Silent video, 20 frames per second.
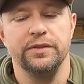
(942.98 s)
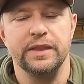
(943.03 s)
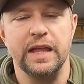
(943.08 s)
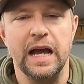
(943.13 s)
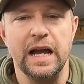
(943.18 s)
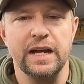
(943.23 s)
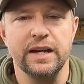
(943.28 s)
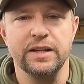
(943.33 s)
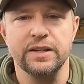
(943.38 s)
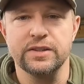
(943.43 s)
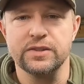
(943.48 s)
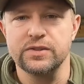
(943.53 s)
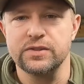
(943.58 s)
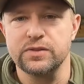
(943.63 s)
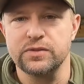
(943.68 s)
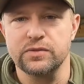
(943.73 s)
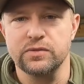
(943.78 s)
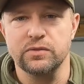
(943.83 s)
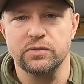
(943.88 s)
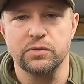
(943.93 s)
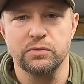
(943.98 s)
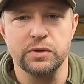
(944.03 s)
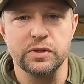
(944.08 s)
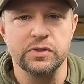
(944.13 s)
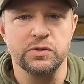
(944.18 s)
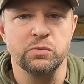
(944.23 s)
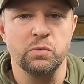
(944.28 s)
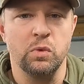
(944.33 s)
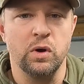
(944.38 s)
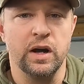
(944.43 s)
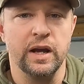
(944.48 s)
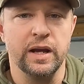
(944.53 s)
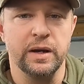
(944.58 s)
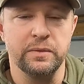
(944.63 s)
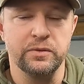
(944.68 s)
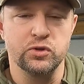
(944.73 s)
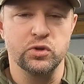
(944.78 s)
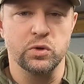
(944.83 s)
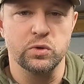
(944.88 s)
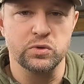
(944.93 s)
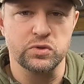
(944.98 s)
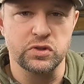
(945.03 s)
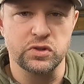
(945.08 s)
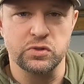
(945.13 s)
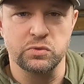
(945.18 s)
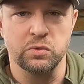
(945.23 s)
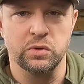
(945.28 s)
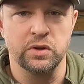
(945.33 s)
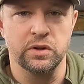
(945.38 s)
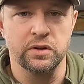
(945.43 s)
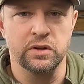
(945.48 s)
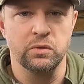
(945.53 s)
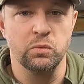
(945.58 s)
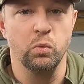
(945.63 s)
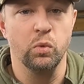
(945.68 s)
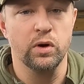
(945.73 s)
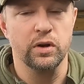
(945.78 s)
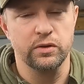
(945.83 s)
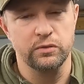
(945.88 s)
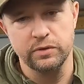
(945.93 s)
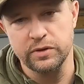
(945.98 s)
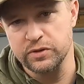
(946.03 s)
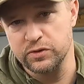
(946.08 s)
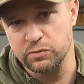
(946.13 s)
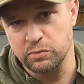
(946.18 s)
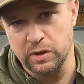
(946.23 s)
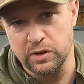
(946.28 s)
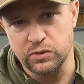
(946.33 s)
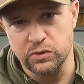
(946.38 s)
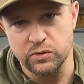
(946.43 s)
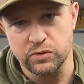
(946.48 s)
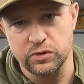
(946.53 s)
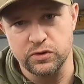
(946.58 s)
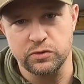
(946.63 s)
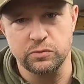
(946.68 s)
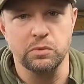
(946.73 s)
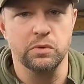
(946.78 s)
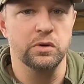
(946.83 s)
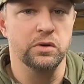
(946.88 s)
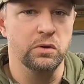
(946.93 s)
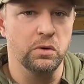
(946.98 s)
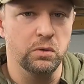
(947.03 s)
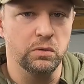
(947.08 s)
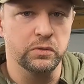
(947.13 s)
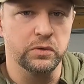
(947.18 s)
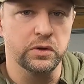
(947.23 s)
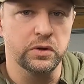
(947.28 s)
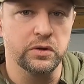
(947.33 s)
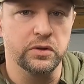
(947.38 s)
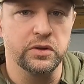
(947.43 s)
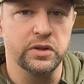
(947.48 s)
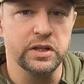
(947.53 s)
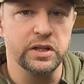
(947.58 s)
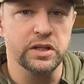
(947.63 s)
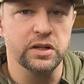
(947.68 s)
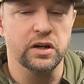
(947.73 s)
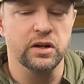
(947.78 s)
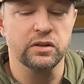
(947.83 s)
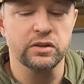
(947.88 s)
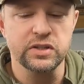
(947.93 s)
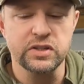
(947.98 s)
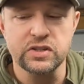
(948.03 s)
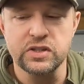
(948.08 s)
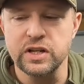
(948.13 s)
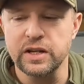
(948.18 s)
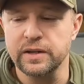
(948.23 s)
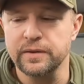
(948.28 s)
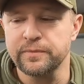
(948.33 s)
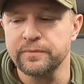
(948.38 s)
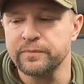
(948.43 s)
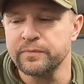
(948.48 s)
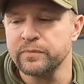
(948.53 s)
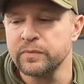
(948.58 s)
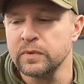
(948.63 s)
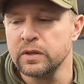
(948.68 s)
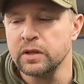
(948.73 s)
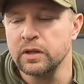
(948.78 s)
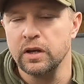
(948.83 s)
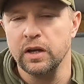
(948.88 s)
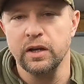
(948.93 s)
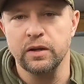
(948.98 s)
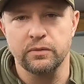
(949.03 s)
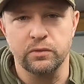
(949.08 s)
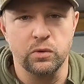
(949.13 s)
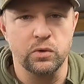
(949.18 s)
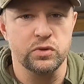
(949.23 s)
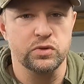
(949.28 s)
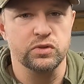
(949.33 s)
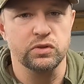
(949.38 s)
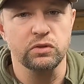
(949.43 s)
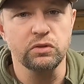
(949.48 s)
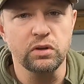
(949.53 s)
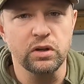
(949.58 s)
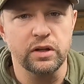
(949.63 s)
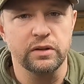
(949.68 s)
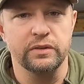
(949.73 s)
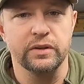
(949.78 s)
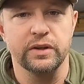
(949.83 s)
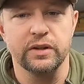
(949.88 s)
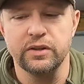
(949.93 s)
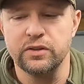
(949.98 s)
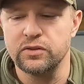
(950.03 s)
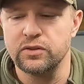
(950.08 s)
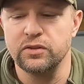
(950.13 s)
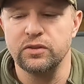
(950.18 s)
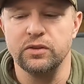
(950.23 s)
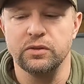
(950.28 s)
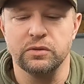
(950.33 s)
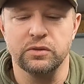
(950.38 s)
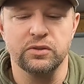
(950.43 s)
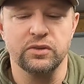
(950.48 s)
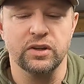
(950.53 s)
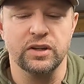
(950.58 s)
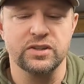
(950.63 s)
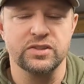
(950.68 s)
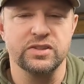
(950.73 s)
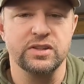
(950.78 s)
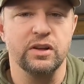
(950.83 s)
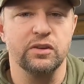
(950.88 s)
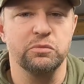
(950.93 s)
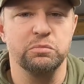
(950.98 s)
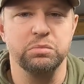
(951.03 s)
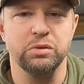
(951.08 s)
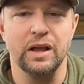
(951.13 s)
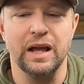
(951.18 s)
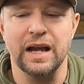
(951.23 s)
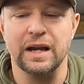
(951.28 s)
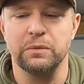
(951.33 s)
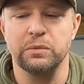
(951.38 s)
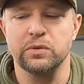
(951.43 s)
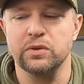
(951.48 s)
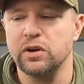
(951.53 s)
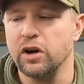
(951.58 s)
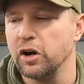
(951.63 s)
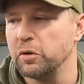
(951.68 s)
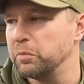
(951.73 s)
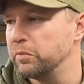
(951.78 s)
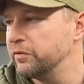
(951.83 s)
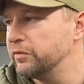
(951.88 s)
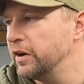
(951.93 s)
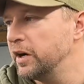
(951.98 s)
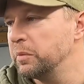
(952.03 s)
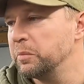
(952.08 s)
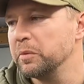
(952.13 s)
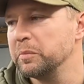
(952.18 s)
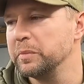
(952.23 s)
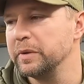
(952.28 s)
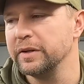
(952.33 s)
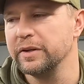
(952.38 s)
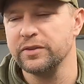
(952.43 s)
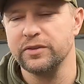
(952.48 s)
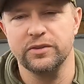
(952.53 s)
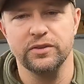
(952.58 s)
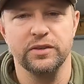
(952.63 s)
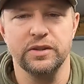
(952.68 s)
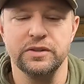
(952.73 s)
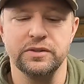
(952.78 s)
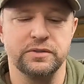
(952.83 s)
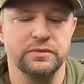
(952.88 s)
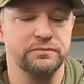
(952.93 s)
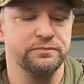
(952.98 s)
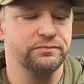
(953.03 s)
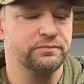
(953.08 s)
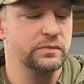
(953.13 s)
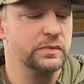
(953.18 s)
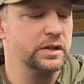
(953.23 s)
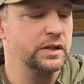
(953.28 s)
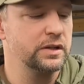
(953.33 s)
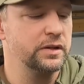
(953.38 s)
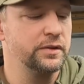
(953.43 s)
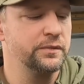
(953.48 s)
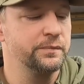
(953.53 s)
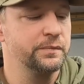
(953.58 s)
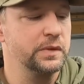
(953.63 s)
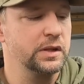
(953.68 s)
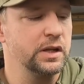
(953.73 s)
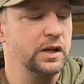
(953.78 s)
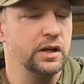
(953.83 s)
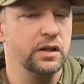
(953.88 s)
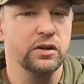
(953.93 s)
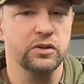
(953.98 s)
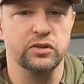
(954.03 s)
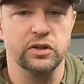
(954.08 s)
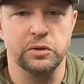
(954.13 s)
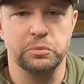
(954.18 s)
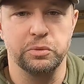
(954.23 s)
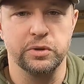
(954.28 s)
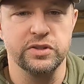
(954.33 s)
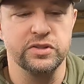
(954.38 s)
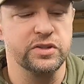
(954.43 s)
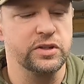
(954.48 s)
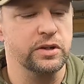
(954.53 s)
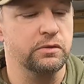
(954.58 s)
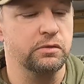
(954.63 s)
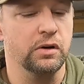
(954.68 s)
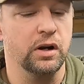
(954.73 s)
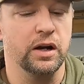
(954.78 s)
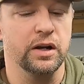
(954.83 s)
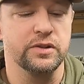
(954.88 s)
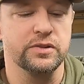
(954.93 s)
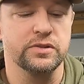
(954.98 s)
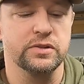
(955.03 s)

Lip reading: That is the reason why I chose this one. One of the reasons why I chose this one over the Ugly Stick. And of course the look of it. It's, you know, it's like a stealth black with carbon fiber. I mean, it looks like a pretty sick rod.